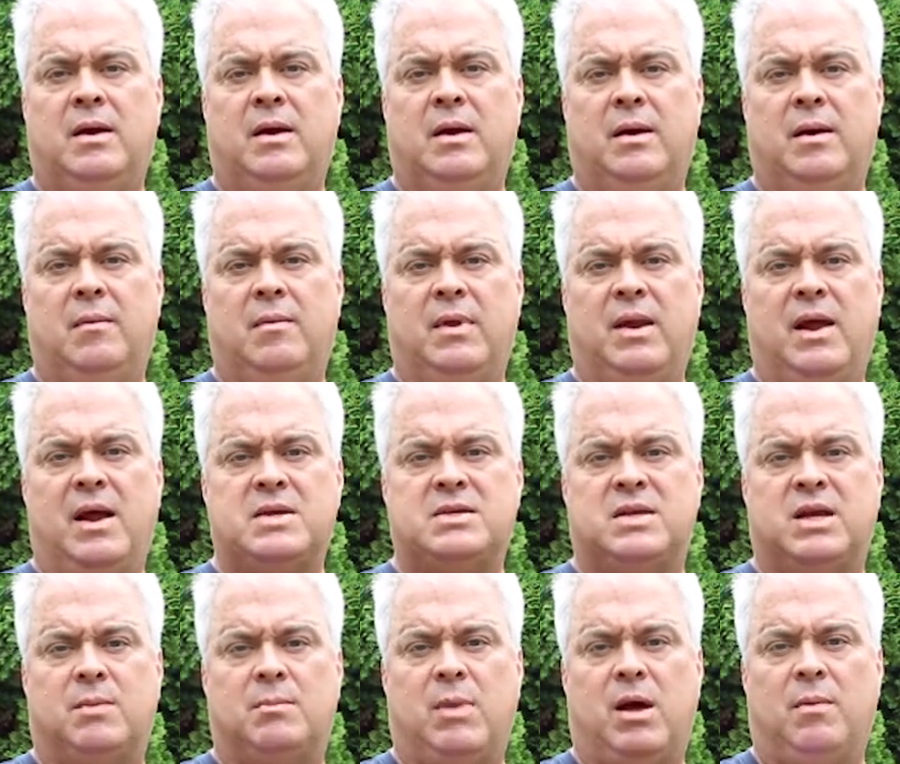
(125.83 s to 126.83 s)
Um, the nice
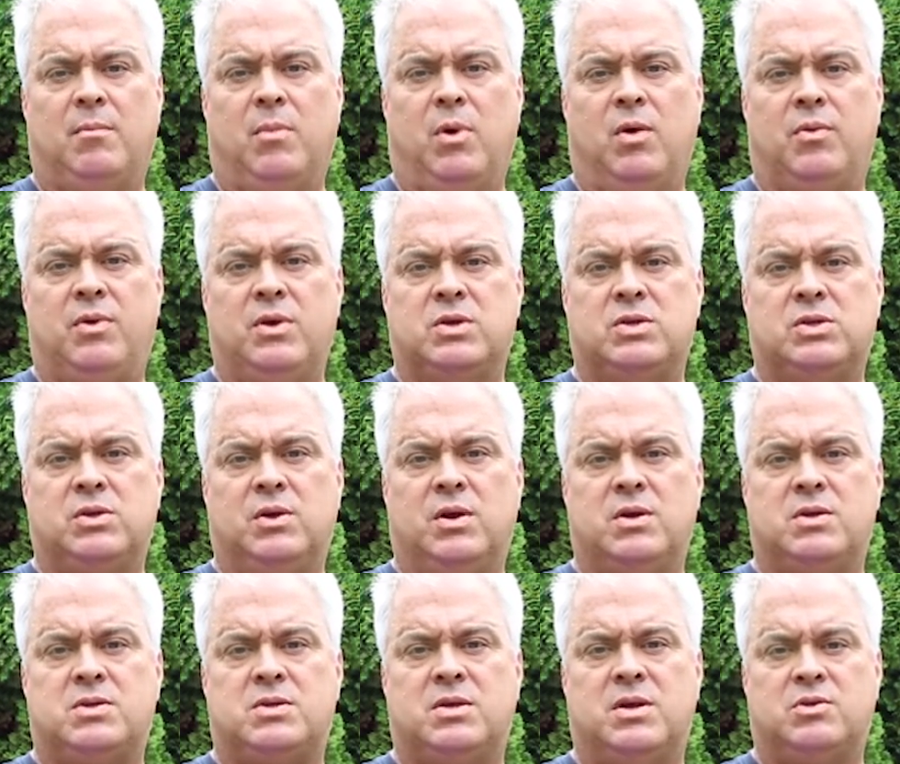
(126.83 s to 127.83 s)
thing about both these
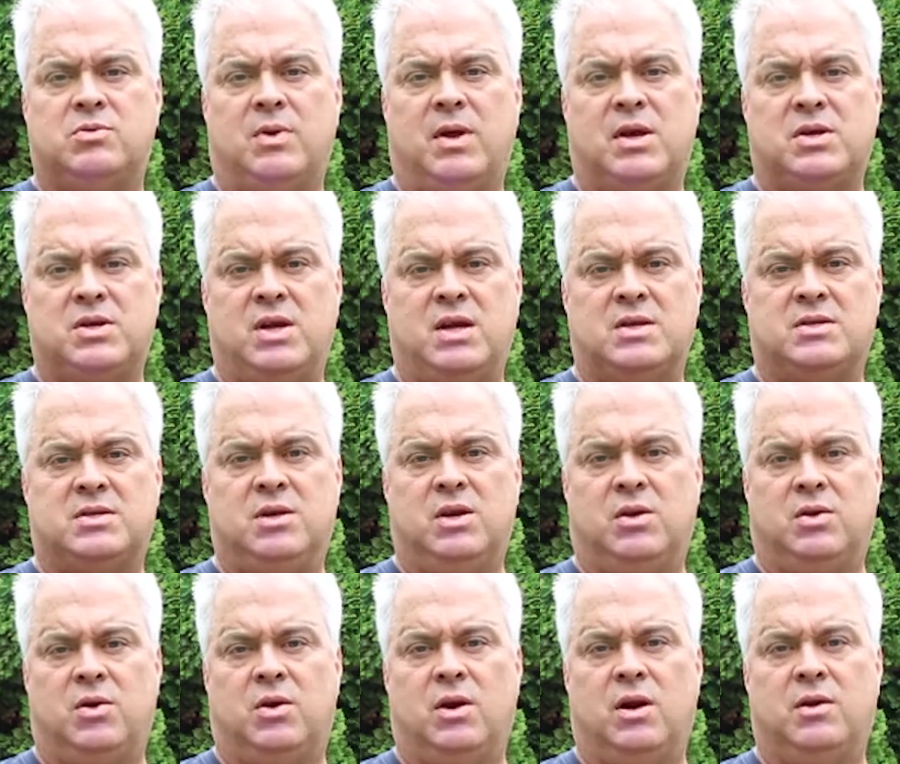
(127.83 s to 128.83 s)
units, this one actually has, you
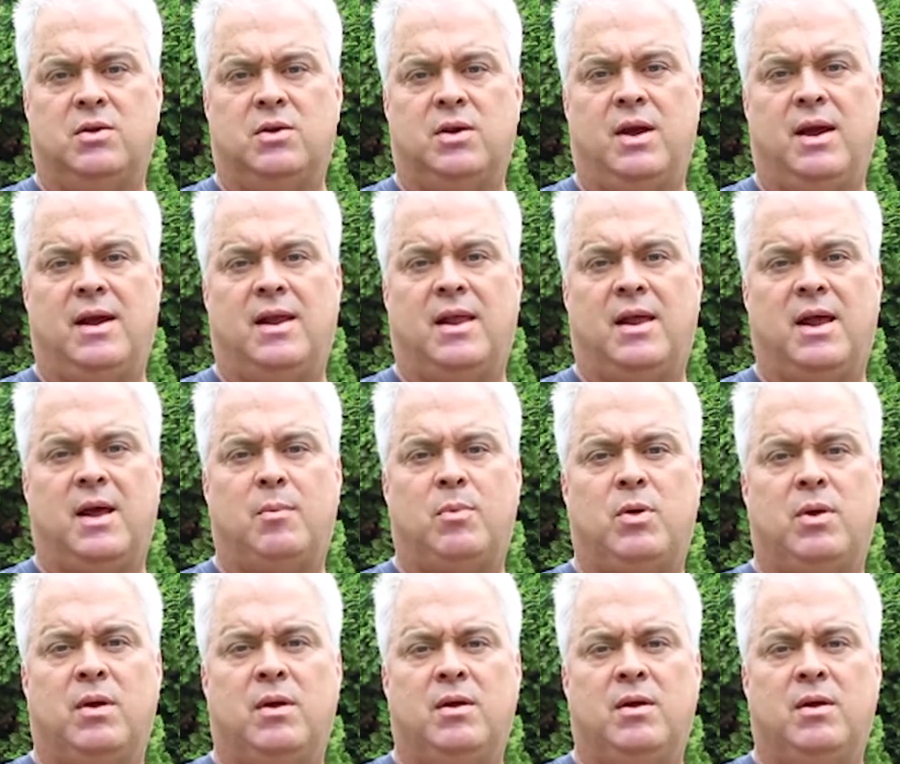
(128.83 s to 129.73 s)
can turn it on to a headlamp.